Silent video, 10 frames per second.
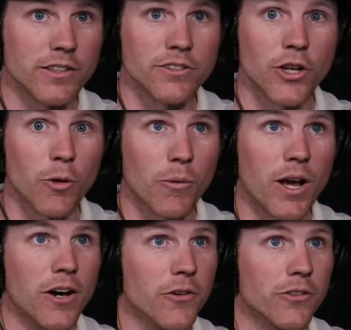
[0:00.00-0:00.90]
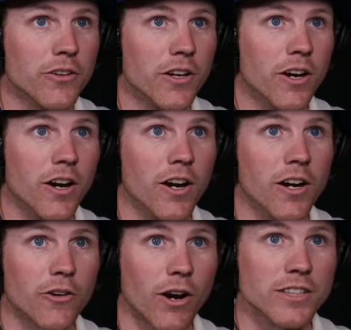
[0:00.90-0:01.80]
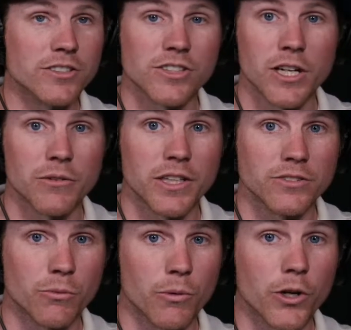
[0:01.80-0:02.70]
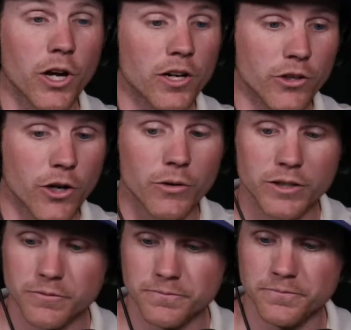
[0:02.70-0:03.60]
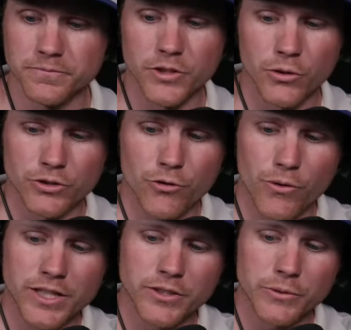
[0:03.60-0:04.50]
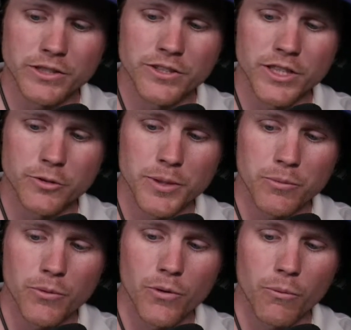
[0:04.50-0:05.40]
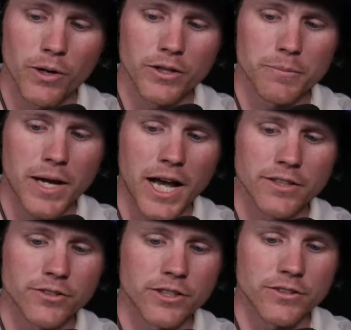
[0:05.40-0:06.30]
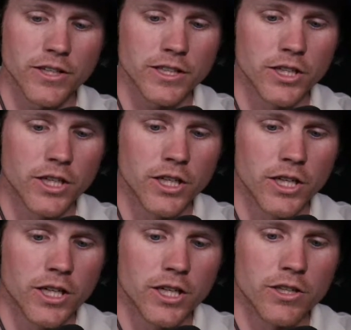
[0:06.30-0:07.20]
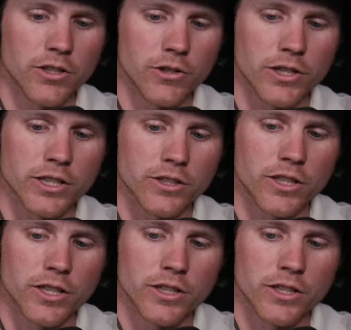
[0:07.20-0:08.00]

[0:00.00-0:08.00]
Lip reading: terrible health crisis that we're undergoing, it's crazy when I see these people who are wearing the mask, and it's like, like,